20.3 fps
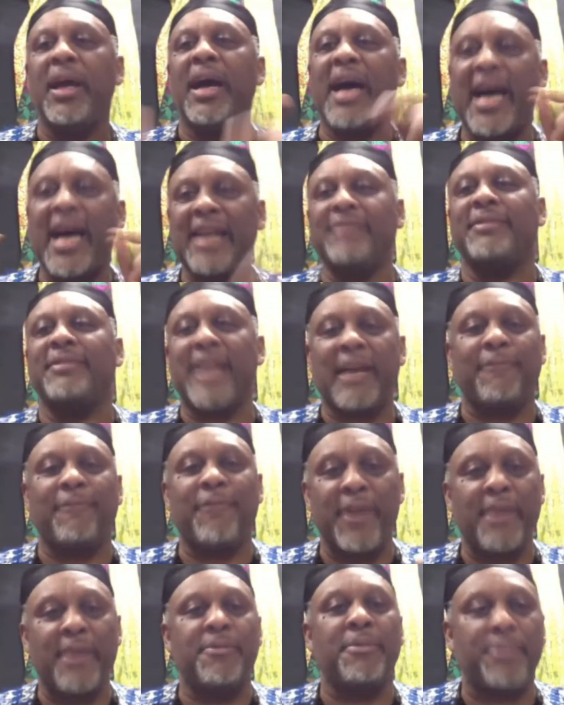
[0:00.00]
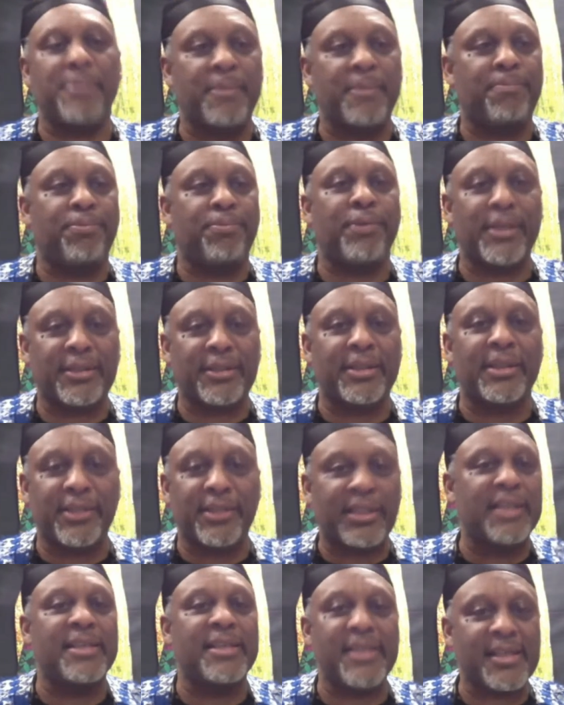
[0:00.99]
I'd like for him to be president
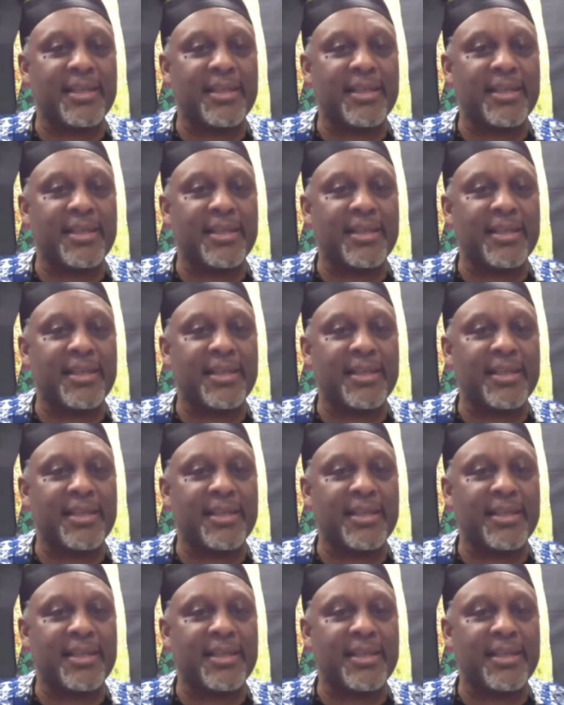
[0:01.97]
just to